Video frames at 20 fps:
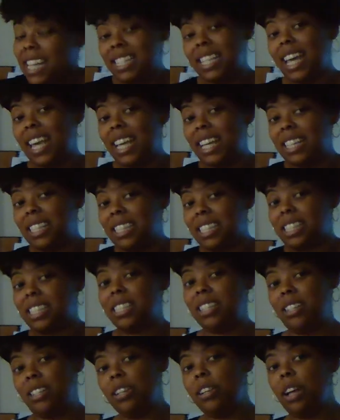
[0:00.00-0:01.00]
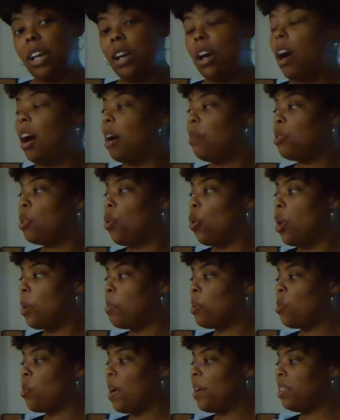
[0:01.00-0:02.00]
days to orbit
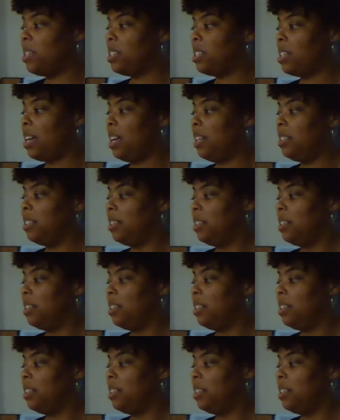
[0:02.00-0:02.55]
around the sun.